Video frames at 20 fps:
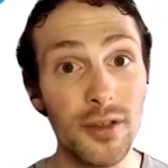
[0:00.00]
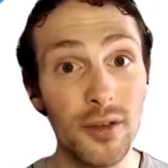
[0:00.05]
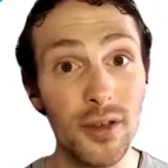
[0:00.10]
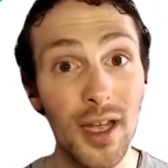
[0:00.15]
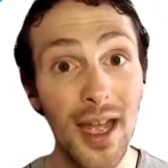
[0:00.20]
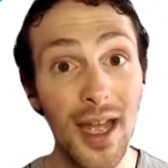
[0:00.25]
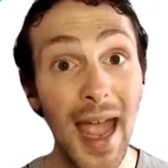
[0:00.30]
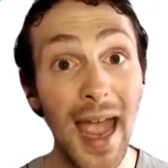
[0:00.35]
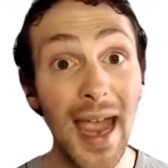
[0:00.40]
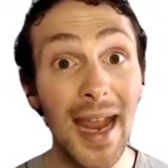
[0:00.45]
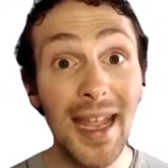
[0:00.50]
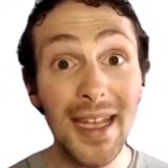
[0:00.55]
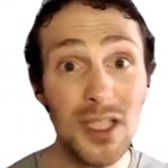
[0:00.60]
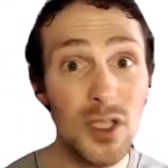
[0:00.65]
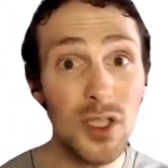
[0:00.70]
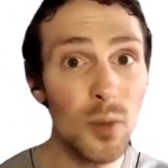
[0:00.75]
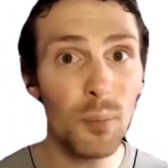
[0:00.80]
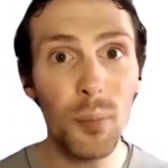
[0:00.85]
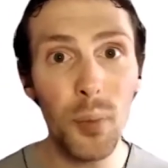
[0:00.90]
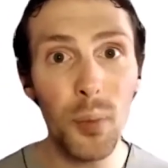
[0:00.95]
And get
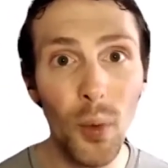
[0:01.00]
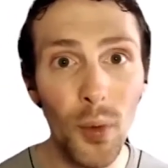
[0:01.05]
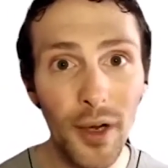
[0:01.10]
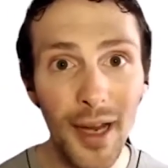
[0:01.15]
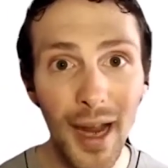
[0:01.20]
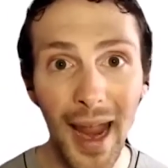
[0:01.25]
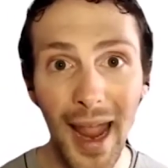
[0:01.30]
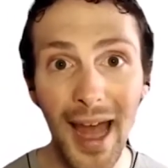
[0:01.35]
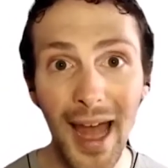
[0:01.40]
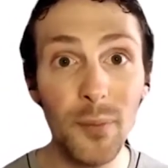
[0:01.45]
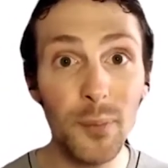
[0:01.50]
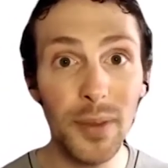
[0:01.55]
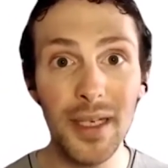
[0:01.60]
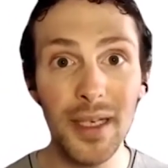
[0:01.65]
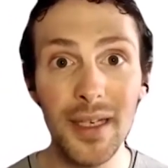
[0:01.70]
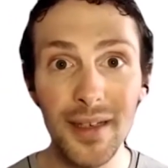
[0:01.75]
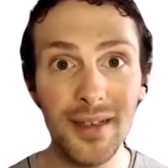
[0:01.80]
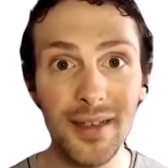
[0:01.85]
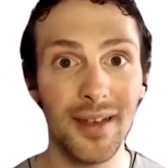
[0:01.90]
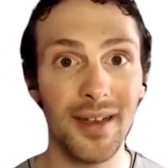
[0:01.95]
support
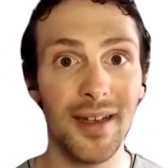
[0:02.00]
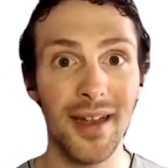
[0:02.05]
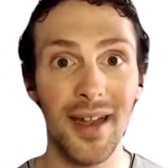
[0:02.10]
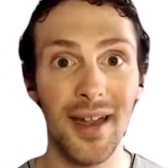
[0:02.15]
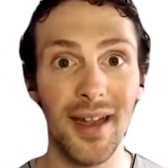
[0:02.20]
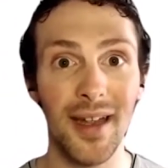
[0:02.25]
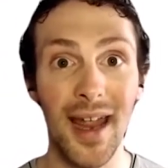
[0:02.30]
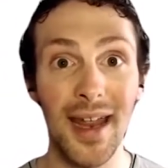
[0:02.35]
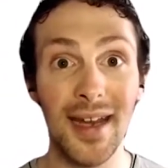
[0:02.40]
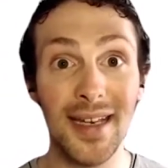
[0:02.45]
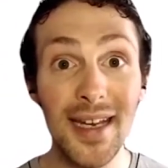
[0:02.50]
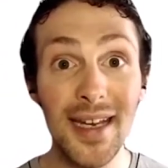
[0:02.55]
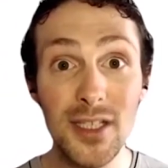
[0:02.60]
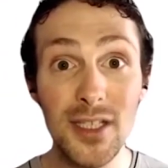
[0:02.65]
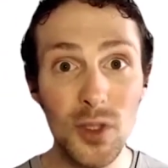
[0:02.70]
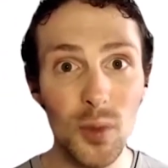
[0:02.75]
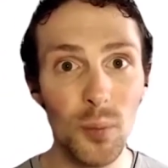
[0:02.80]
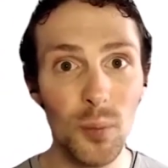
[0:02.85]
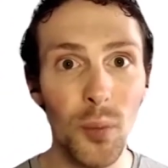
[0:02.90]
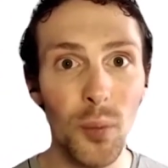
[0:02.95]
helping and getting
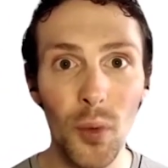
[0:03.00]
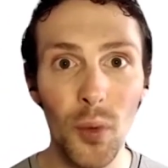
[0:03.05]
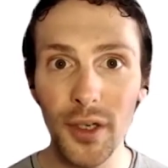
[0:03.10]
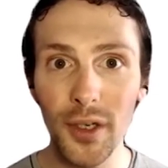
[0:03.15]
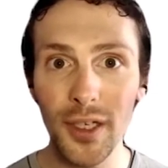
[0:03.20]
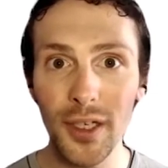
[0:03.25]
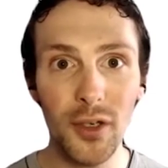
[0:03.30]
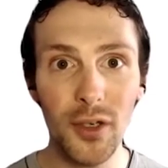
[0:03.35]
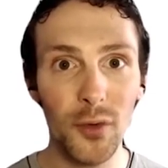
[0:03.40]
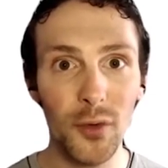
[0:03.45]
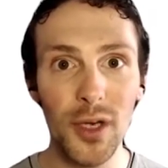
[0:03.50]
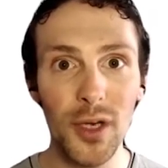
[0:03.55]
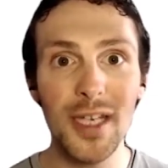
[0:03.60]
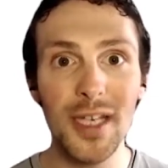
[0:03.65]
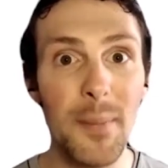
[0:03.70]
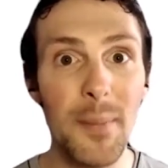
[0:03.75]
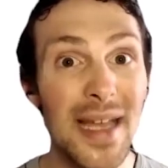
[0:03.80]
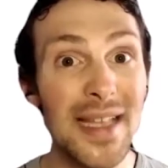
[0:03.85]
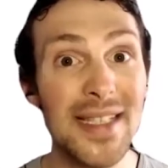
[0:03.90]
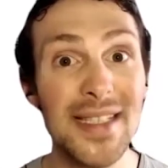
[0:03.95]
support in creating a
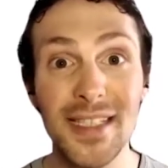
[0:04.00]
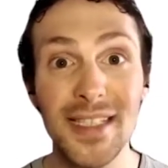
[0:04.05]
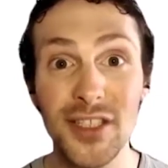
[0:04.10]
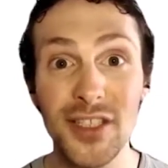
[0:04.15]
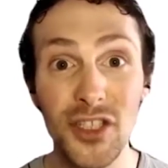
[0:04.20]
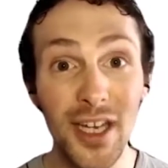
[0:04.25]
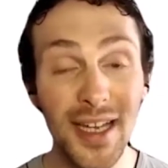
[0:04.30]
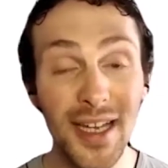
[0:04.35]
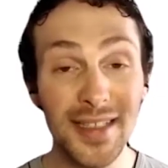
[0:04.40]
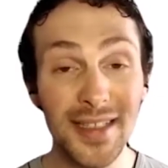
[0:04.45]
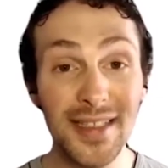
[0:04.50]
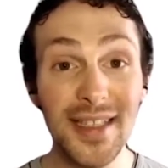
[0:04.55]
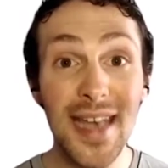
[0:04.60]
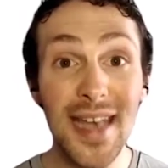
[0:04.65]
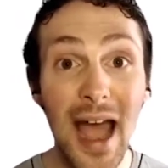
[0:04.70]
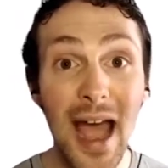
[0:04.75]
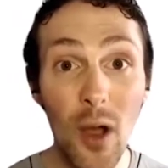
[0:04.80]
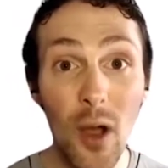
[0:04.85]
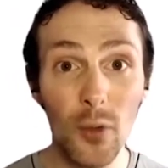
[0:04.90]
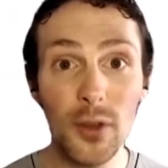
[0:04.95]
message that now
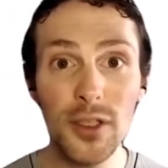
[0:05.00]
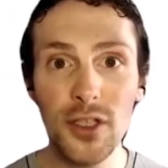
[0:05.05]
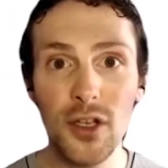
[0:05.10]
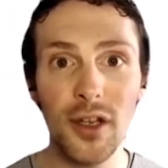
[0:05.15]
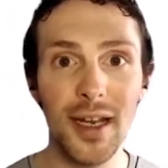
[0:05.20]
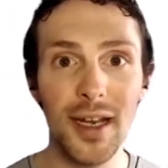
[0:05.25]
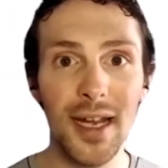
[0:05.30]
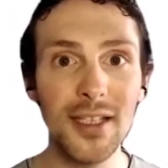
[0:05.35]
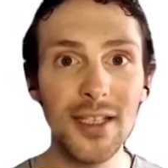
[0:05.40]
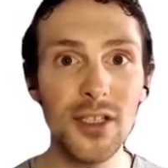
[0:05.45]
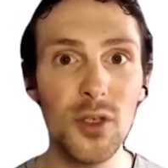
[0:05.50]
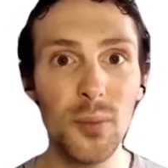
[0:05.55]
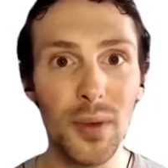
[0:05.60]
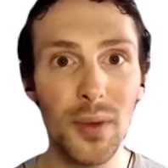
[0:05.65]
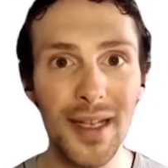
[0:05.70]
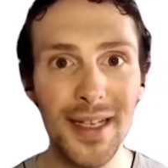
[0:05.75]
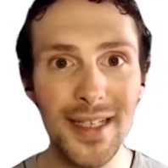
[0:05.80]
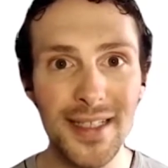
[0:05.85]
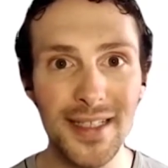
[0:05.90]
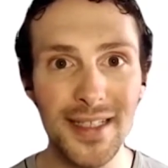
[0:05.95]
is going to get you
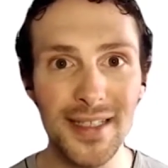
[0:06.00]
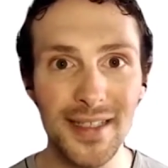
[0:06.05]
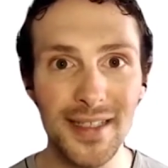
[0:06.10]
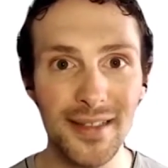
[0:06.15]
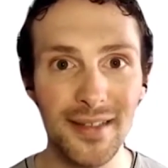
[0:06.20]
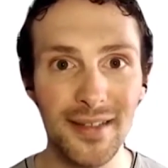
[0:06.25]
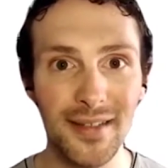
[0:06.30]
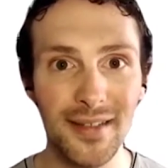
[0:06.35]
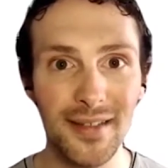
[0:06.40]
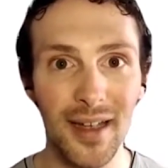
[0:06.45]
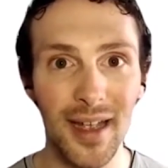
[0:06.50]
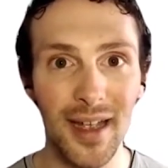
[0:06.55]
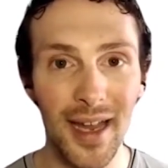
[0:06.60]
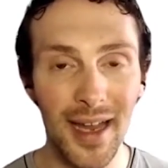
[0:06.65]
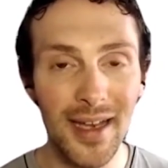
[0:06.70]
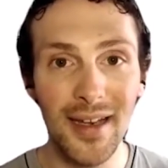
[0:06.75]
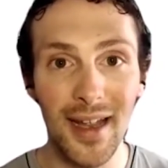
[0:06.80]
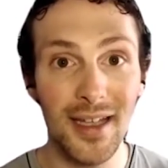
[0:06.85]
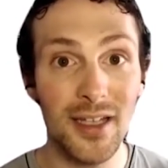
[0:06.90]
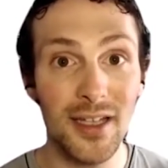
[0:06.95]
places. And as
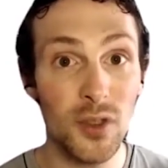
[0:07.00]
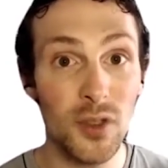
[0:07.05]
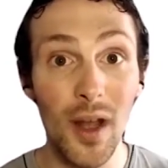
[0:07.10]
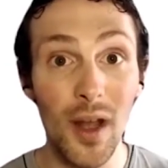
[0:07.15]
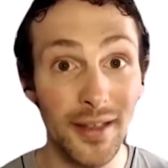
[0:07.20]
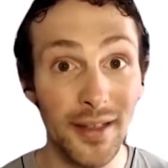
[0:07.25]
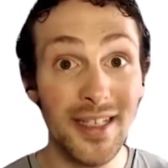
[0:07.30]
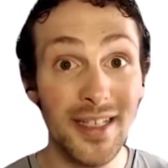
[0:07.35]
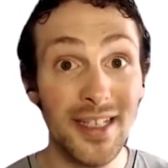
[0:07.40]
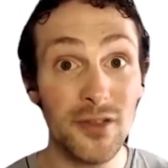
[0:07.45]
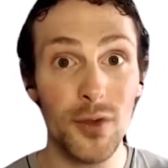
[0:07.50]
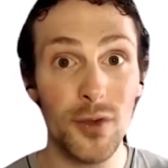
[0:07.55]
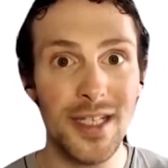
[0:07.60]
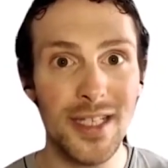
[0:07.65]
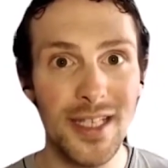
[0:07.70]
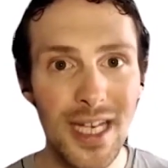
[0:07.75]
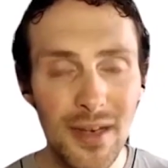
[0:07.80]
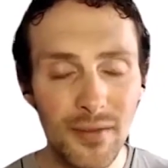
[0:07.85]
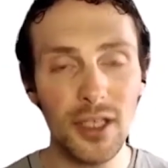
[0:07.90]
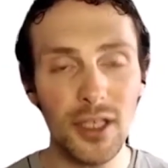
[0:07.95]
well, that is received
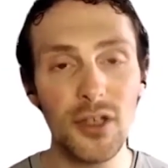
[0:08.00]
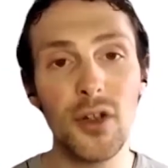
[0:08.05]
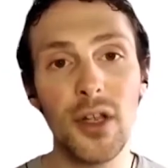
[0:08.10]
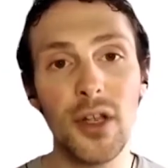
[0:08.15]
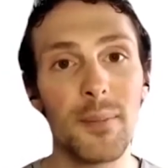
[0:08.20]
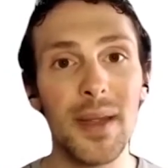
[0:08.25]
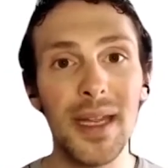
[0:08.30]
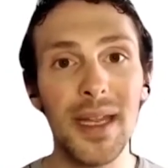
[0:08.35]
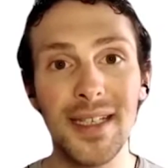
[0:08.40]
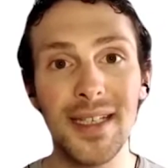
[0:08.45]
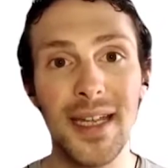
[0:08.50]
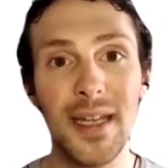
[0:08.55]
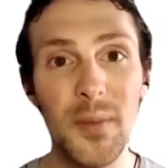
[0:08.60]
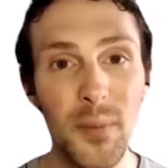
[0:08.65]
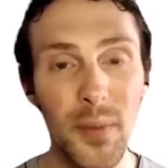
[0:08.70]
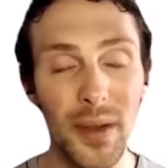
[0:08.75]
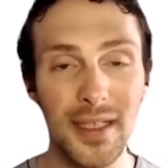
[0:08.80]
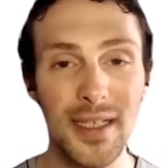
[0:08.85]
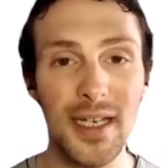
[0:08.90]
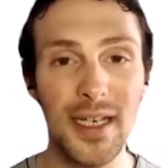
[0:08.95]
and you can make the impact
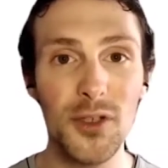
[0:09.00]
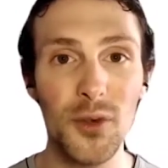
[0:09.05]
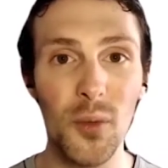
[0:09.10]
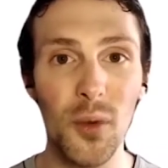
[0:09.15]
that you want.